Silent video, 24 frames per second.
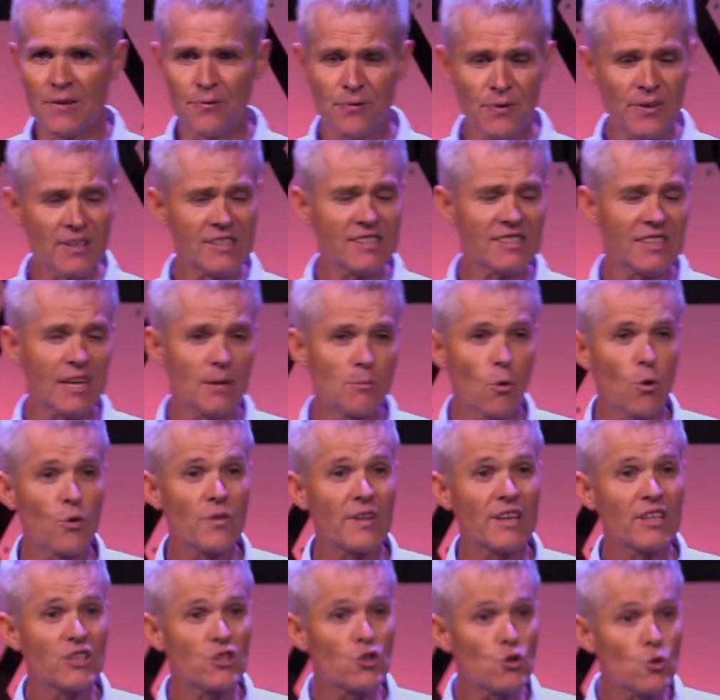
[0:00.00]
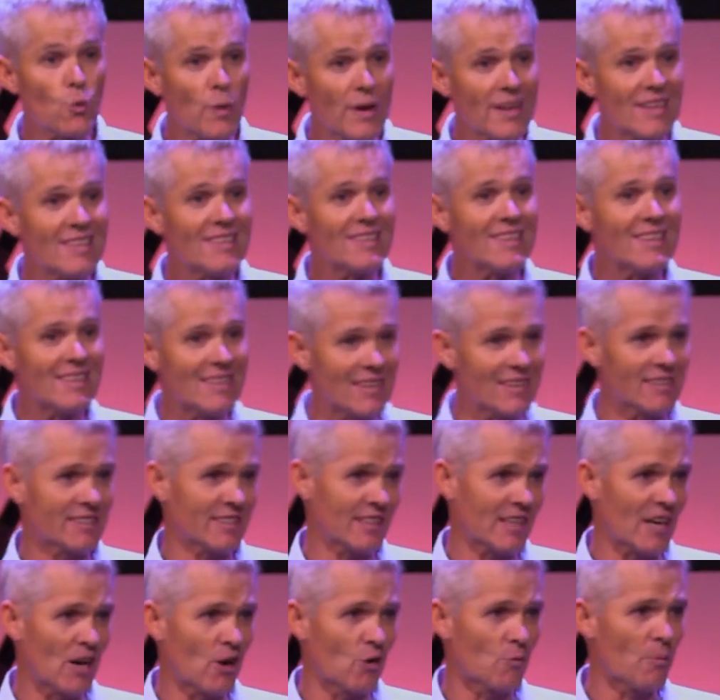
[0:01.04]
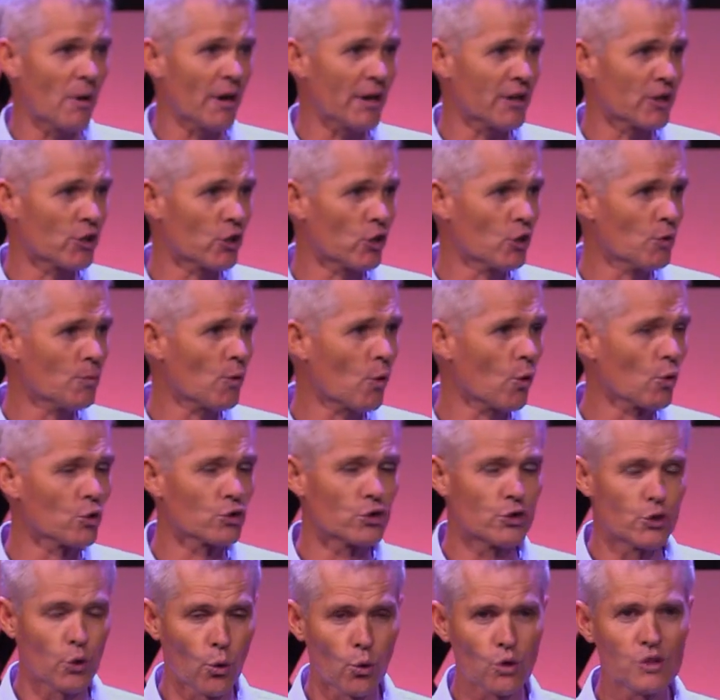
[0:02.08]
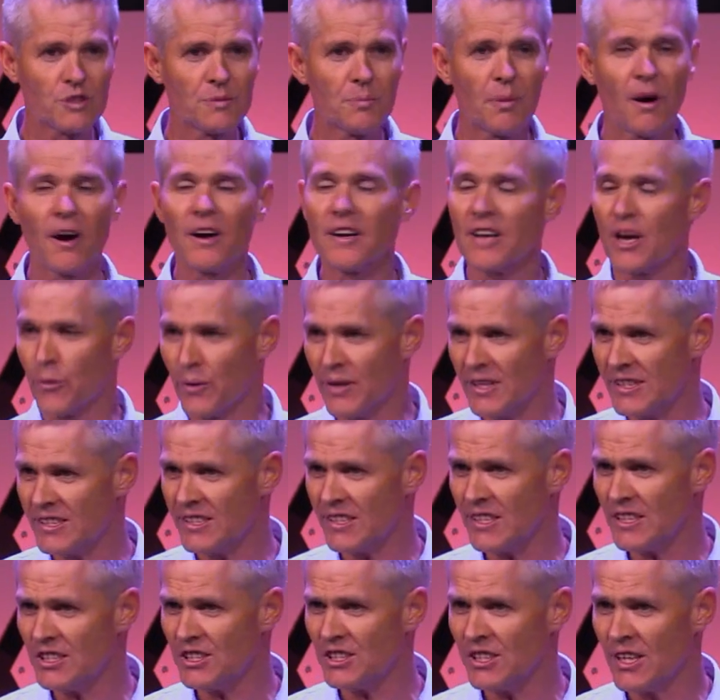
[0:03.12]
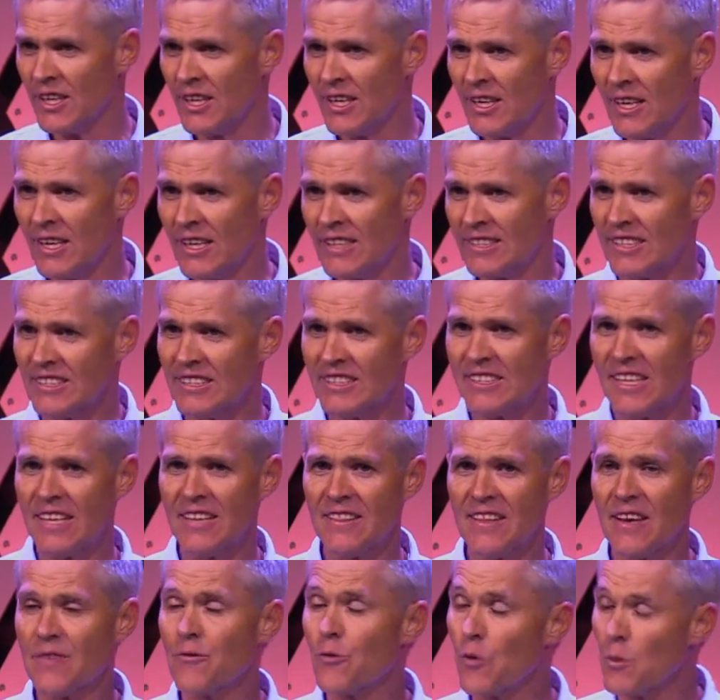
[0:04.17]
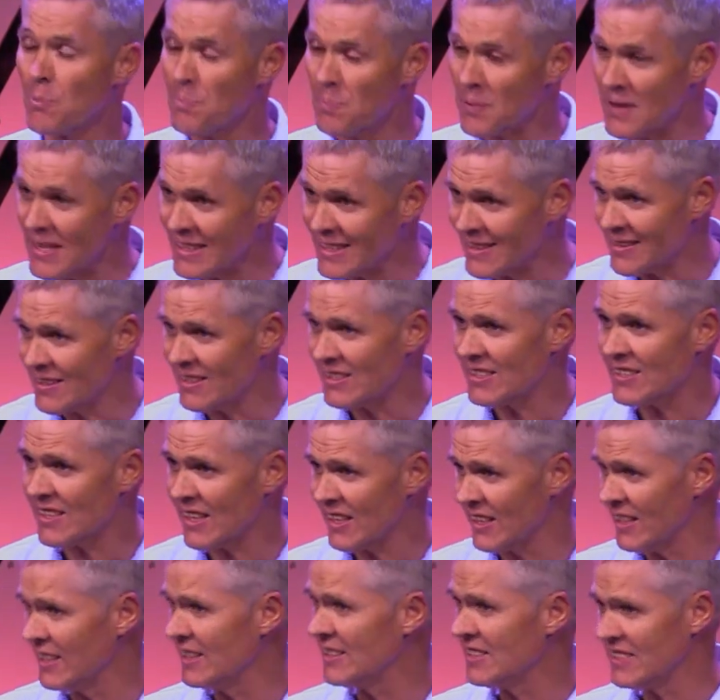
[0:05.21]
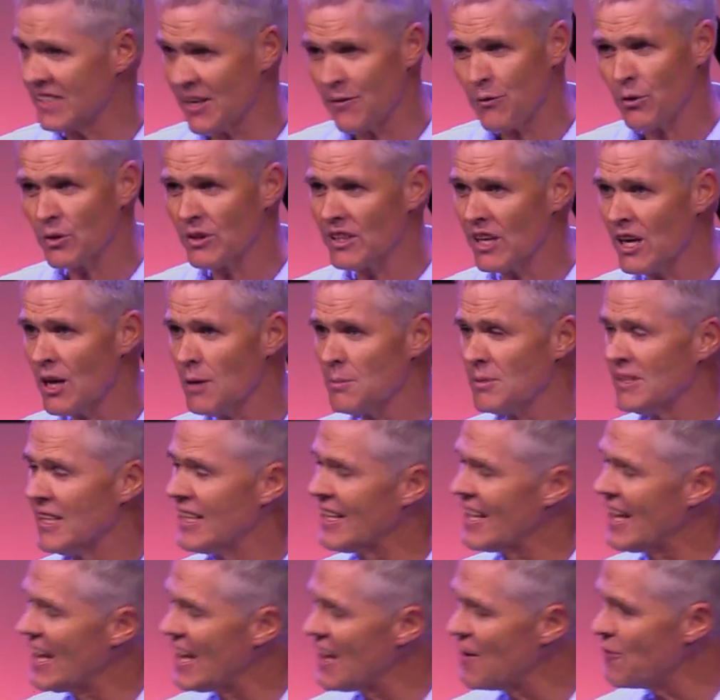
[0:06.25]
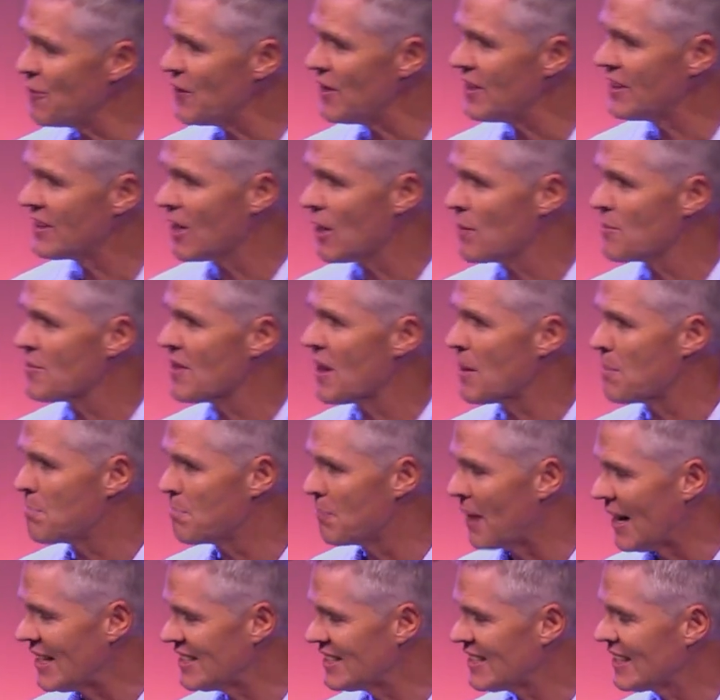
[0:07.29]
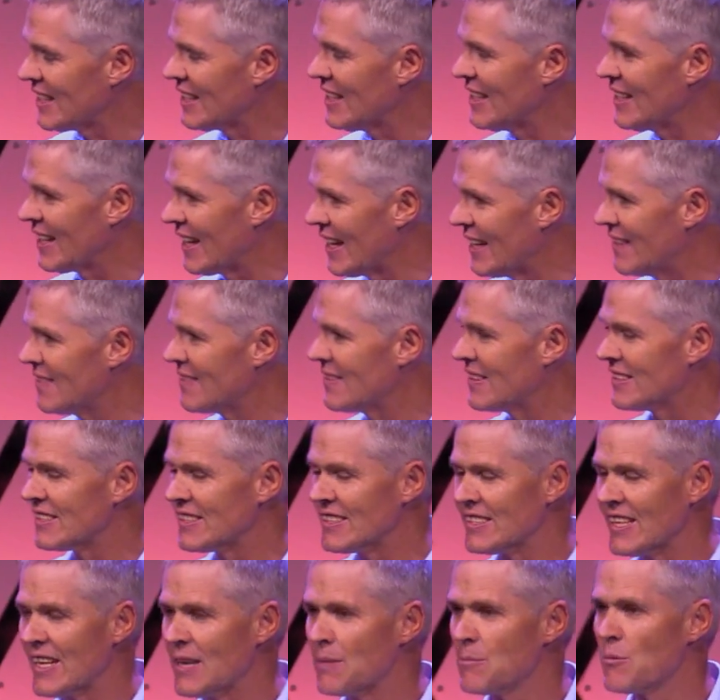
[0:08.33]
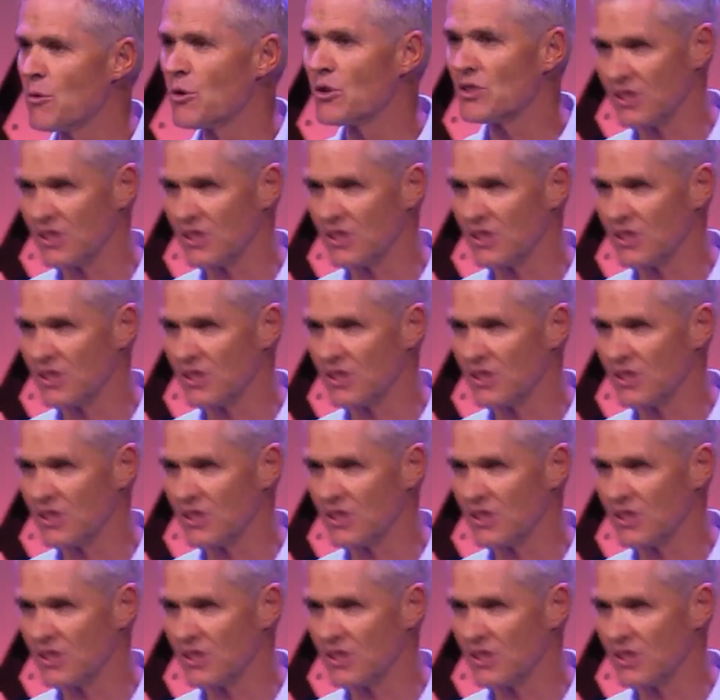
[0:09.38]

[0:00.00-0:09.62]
the first time more than 20 years ago by a group called George Barna Research. Since then, they've repeated the study several times, and every time they basically get the same